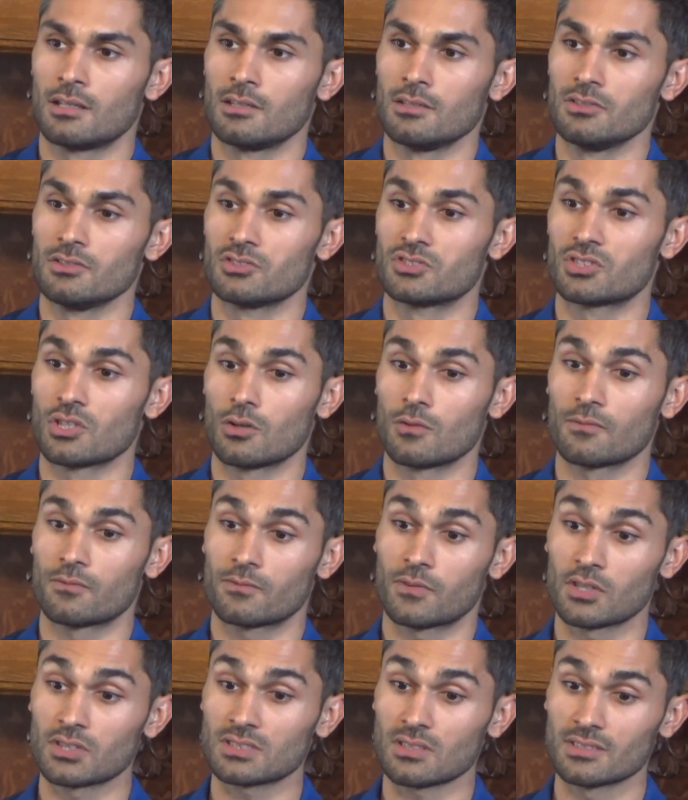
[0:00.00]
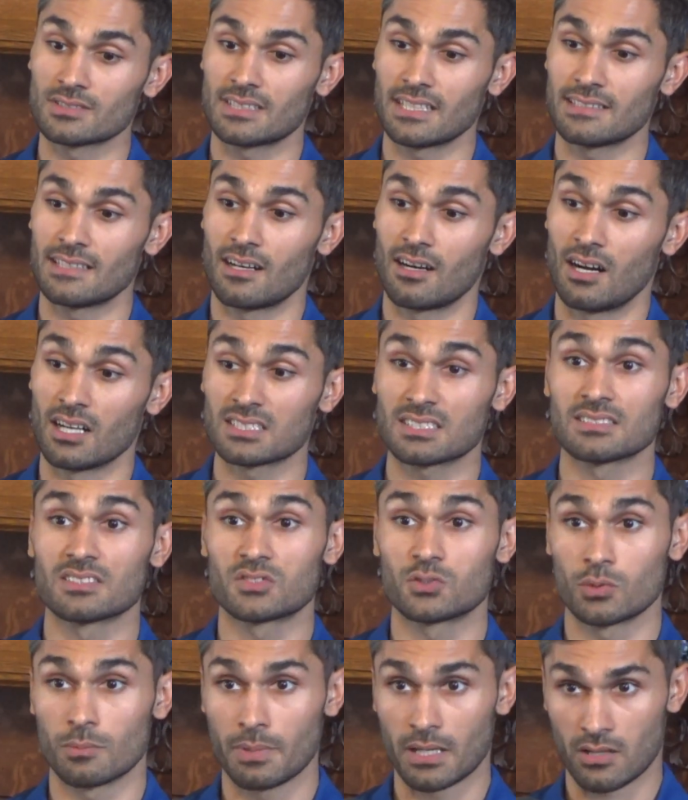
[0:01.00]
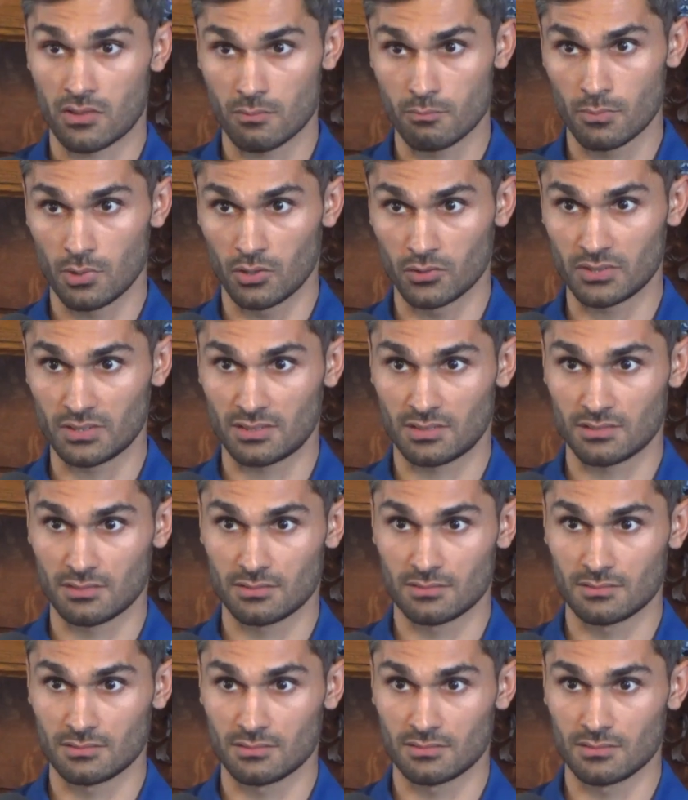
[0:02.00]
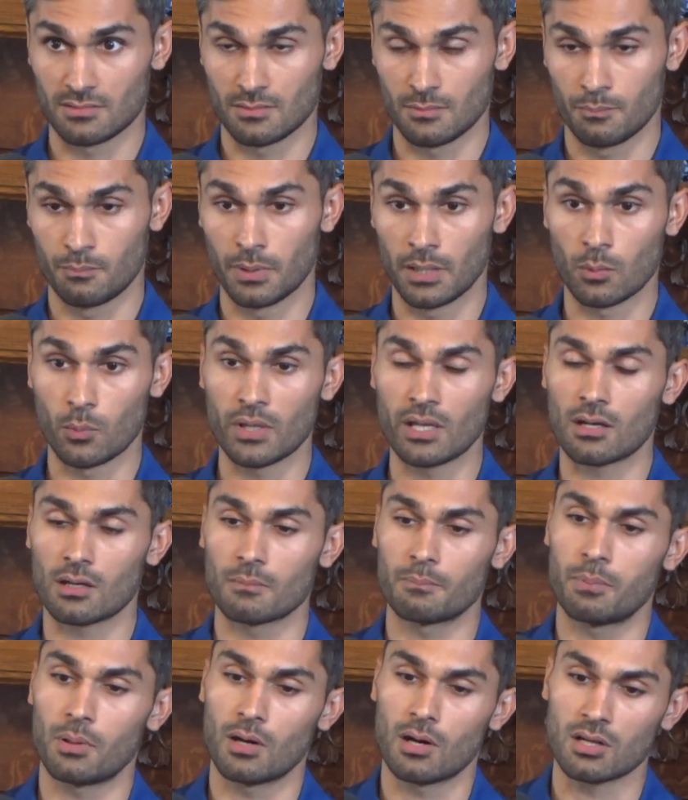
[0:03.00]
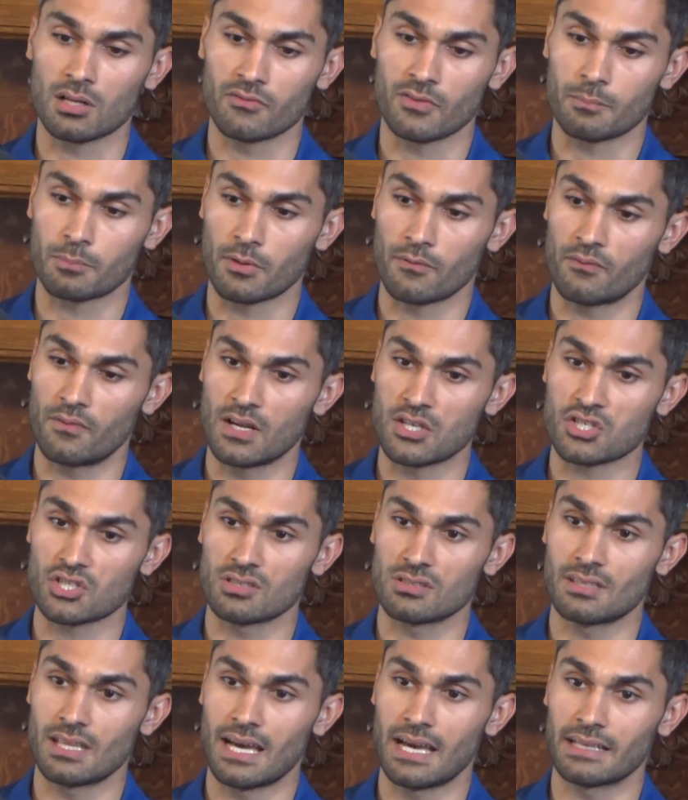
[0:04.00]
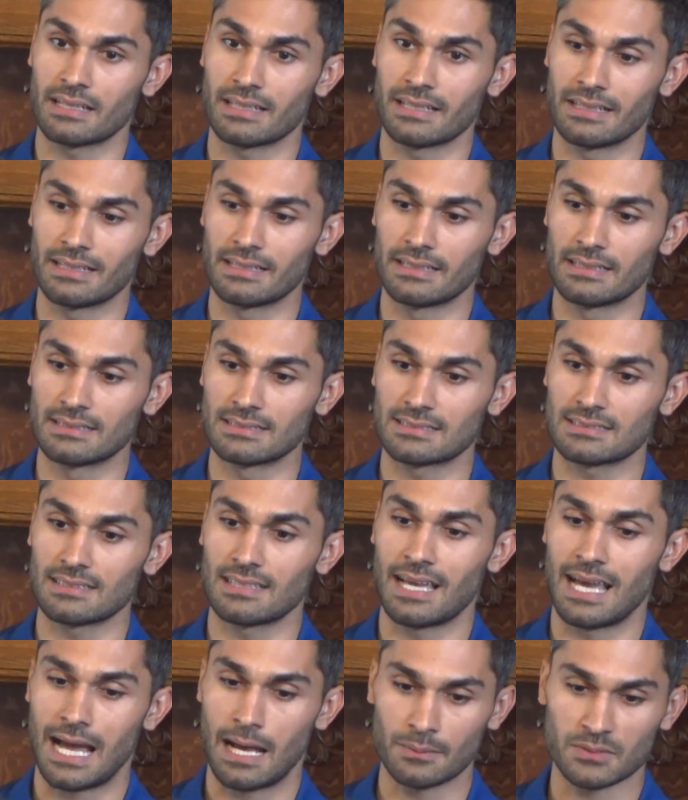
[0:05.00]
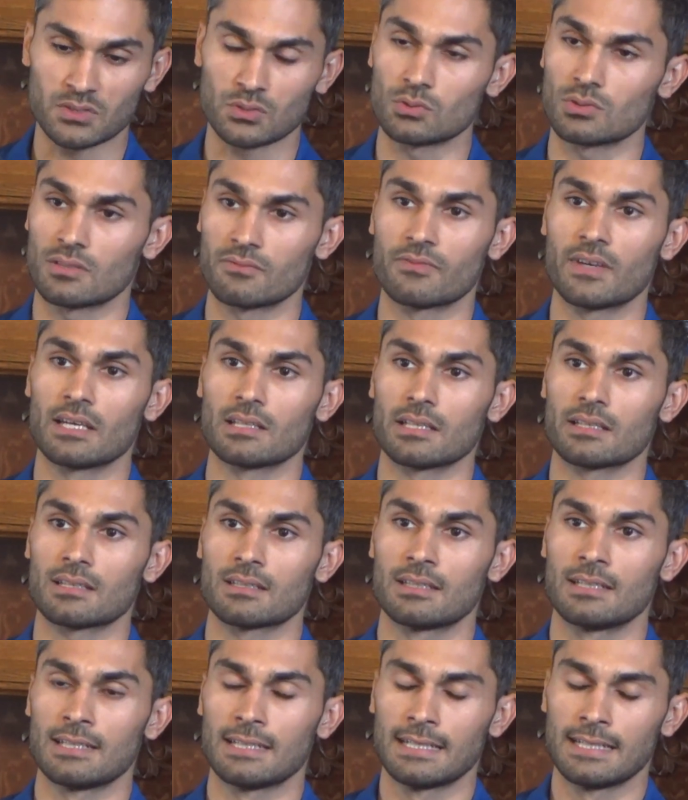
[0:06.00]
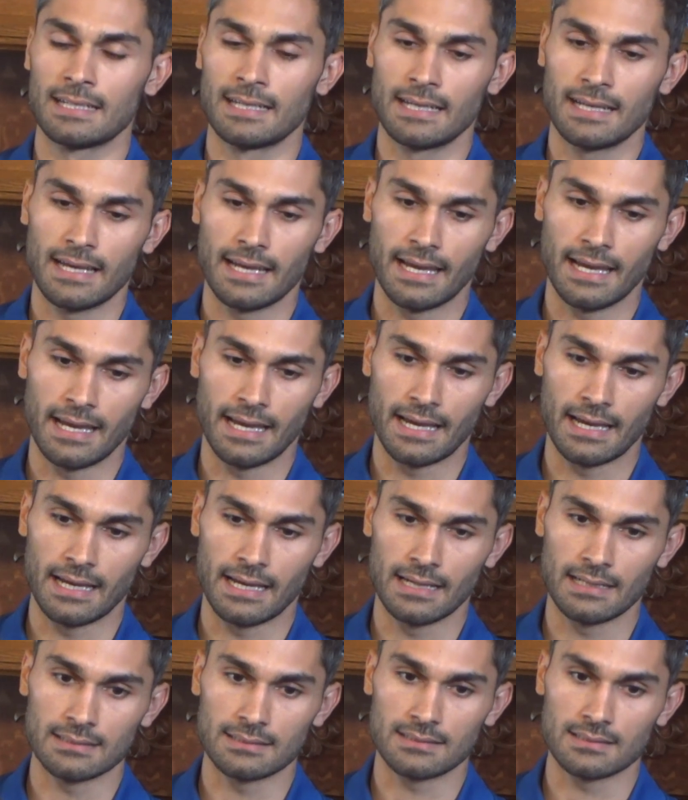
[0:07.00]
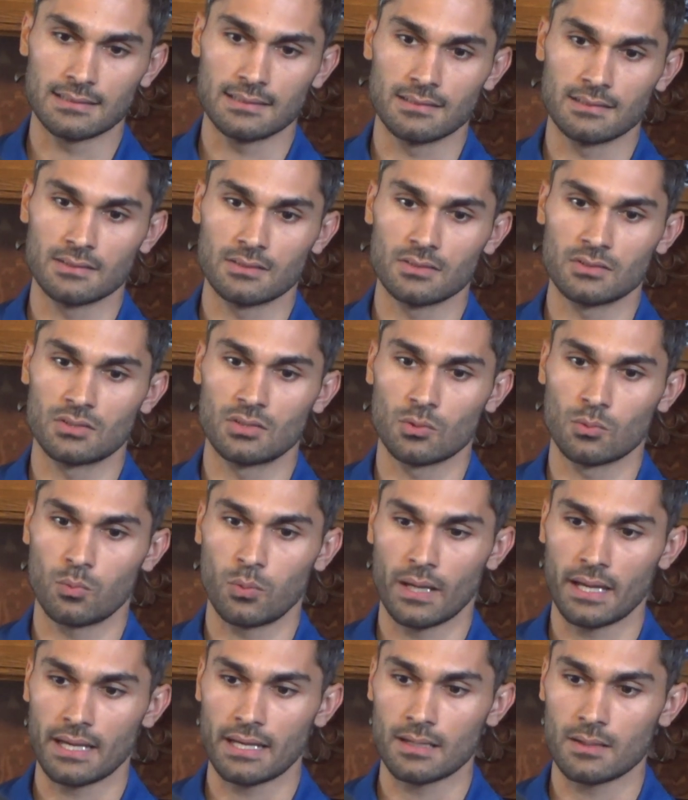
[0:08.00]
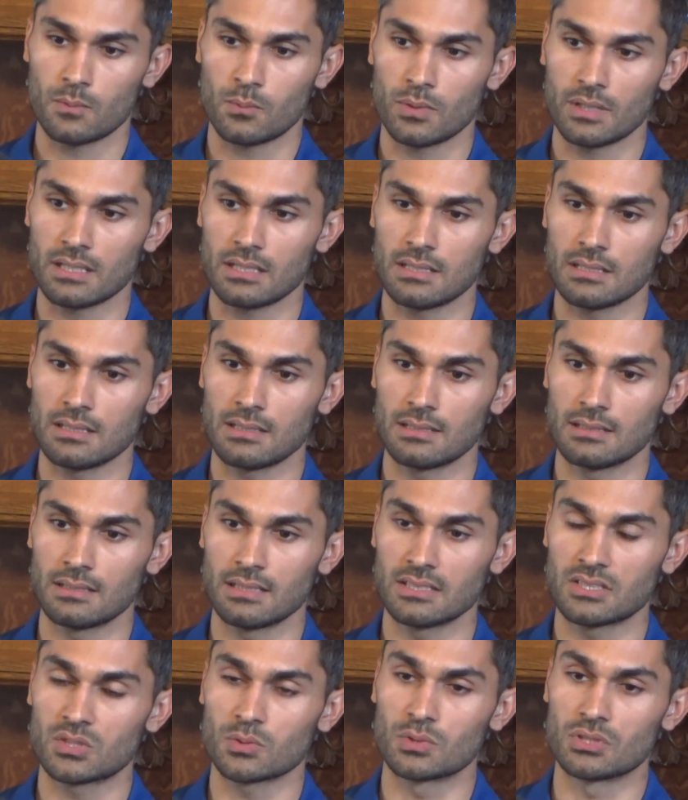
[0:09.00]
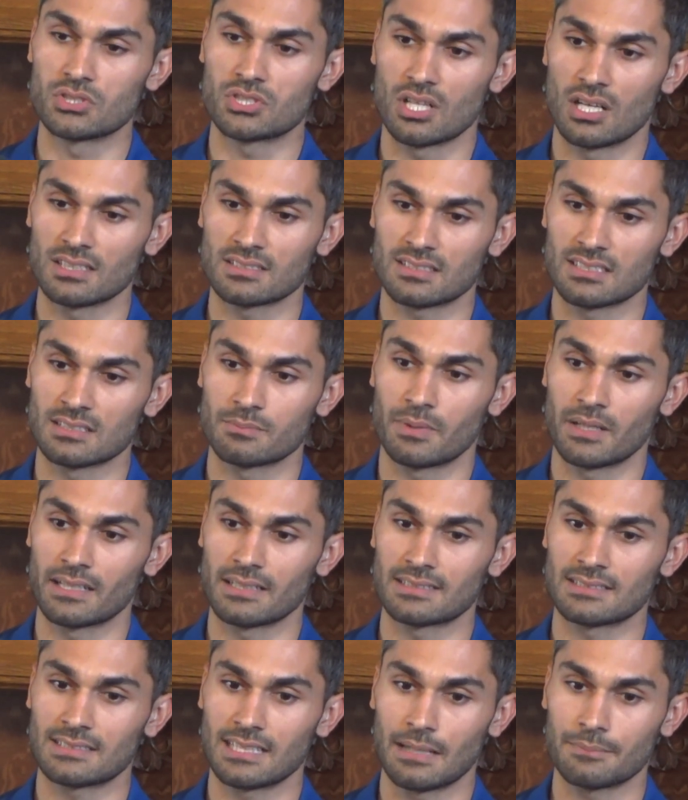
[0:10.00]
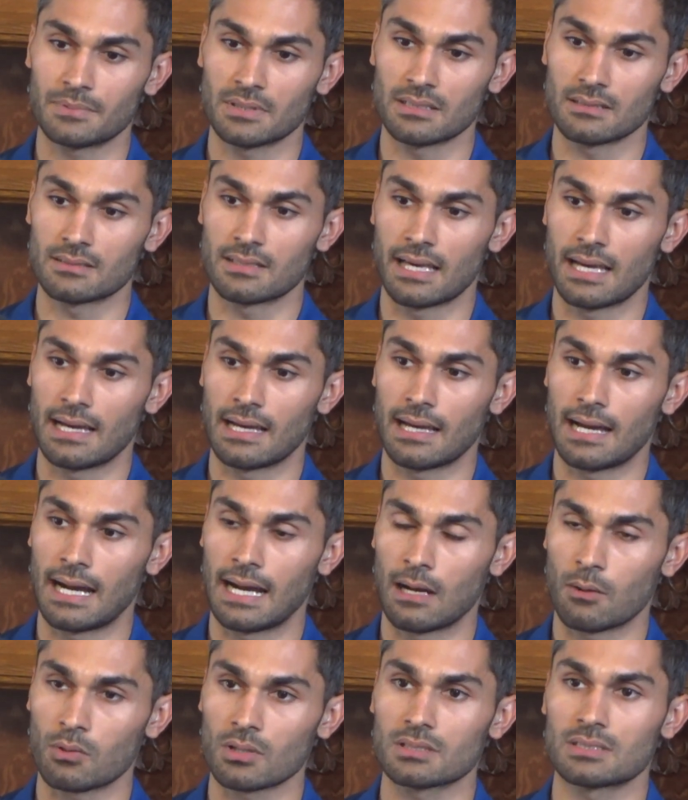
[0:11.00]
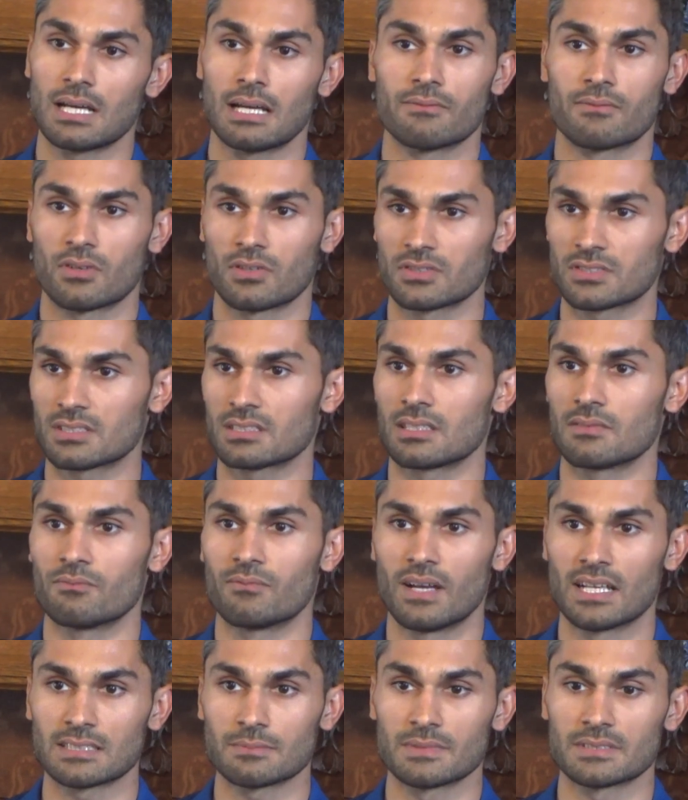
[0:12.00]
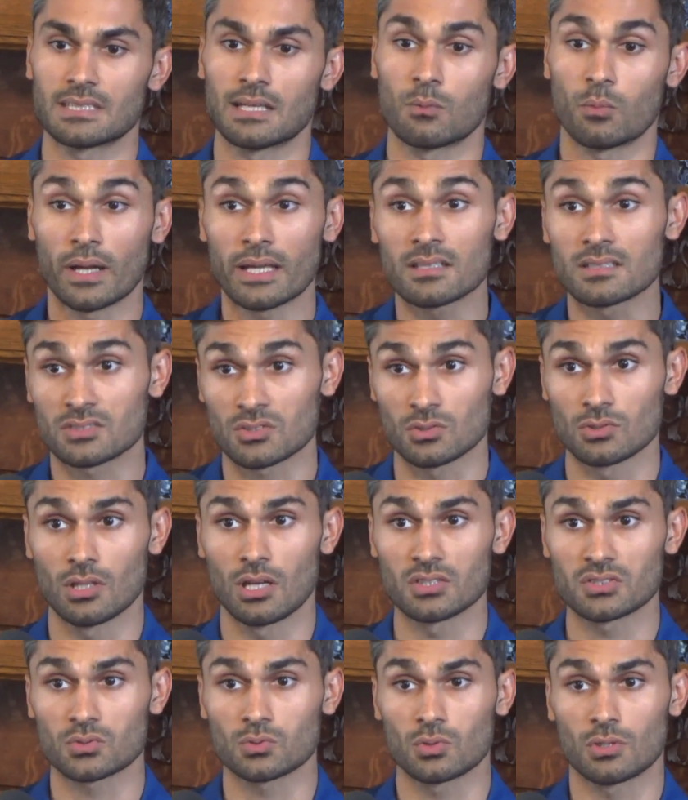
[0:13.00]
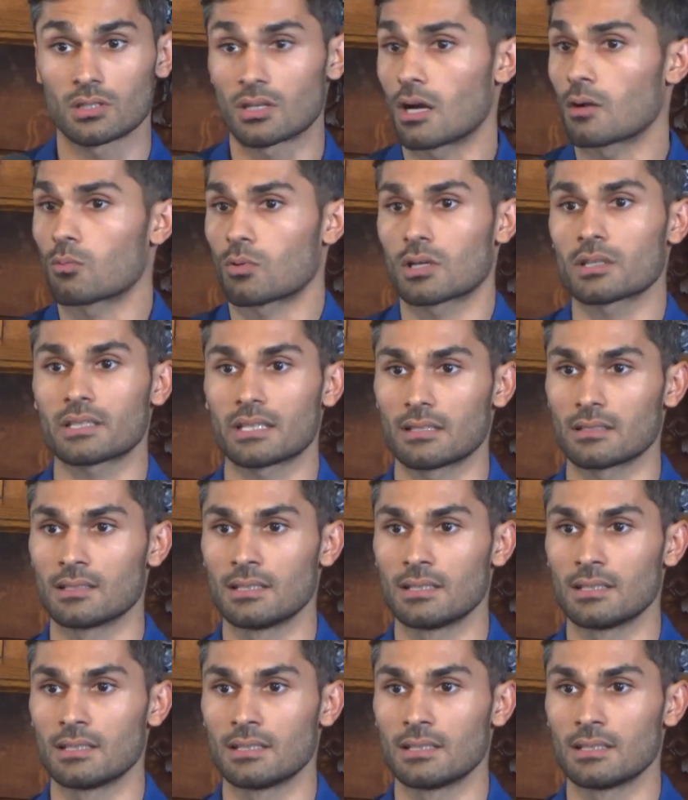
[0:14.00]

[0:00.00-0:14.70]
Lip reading: So first I'll say that Austin is doing better than most, but we are a part of a profession that is absolutely failing. And the way we need to adjust is by accepting that our diversity investments that wait until law school are not working.